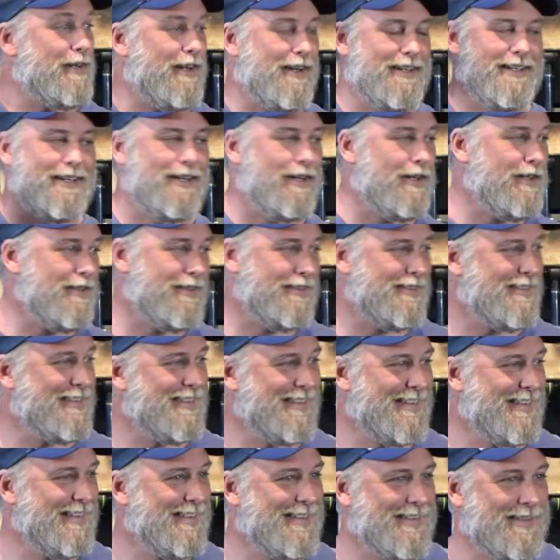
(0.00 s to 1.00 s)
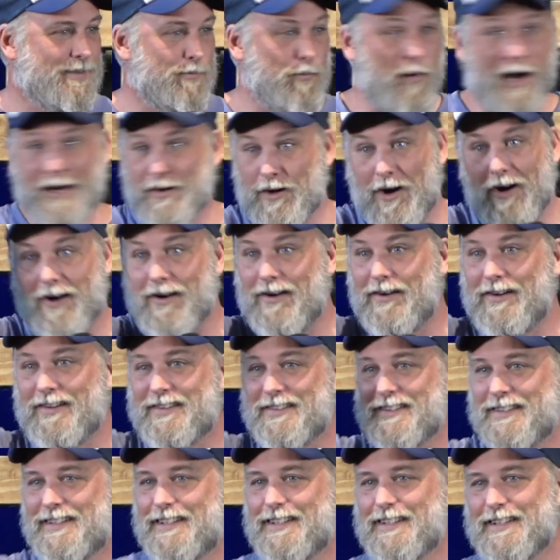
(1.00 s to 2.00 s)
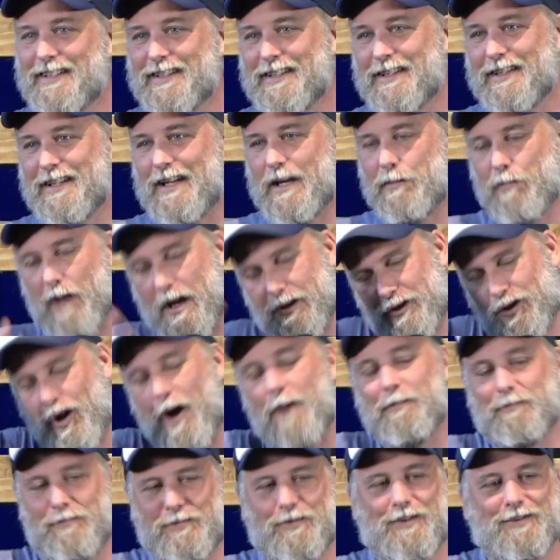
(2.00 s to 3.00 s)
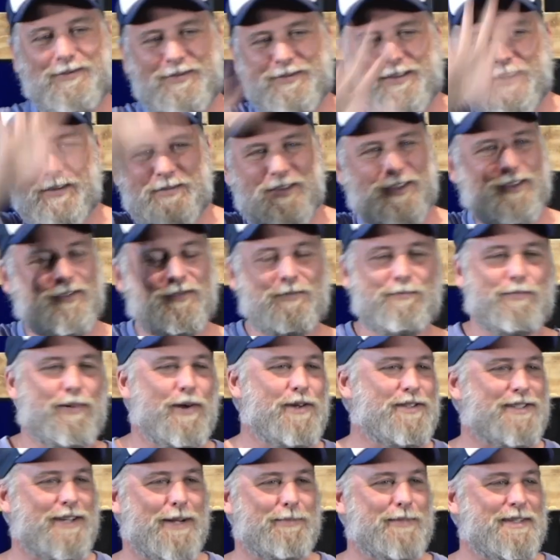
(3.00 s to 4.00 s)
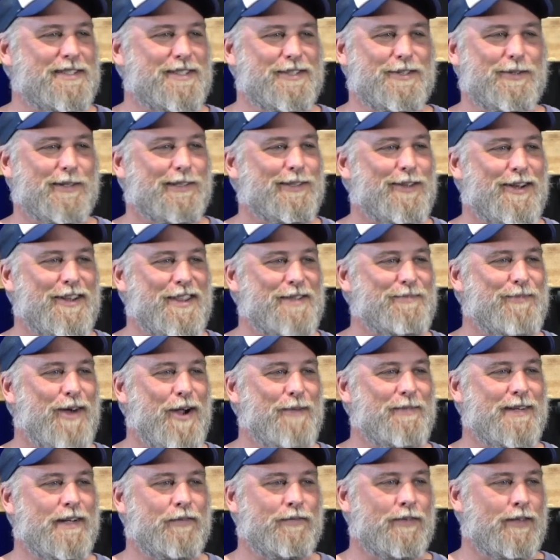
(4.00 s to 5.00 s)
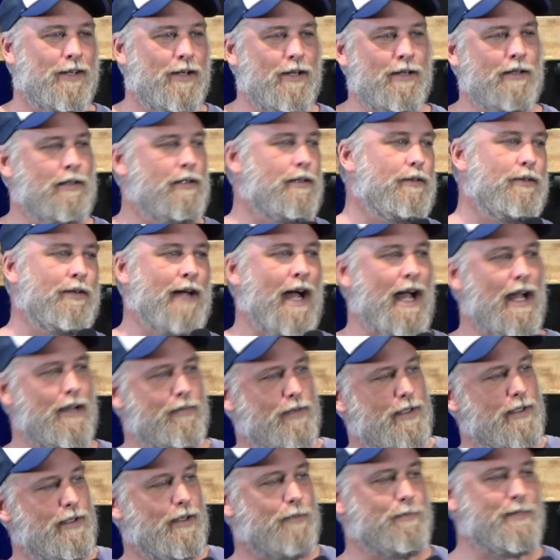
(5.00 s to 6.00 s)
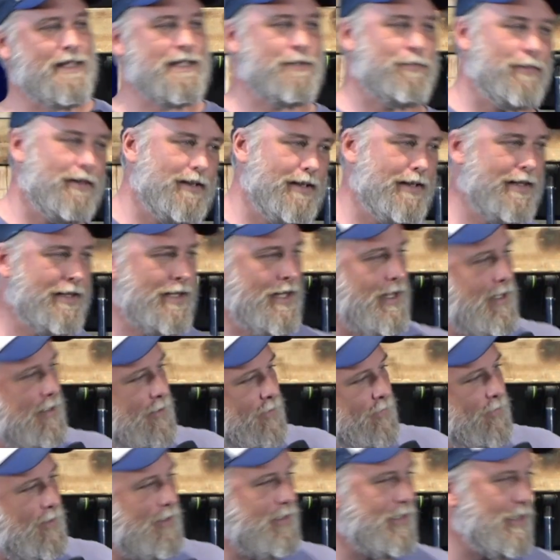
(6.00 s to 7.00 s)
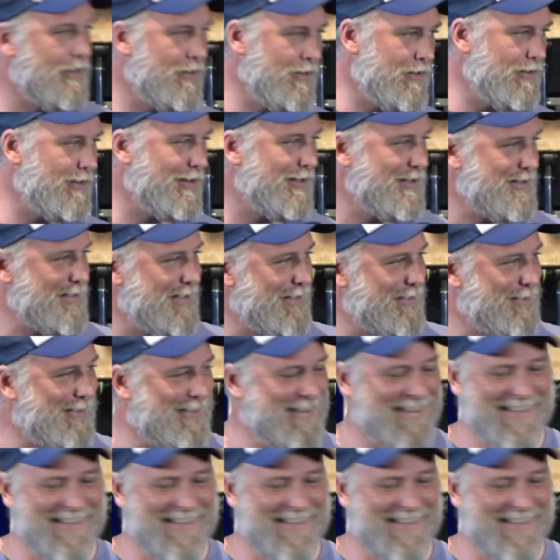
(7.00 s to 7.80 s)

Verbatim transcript: You know, why not? And my top, the, the, person I'm listening to a lot at the moment, if you're like, oh, who, Harvey? I'm desperately keen to find out who you're listening to.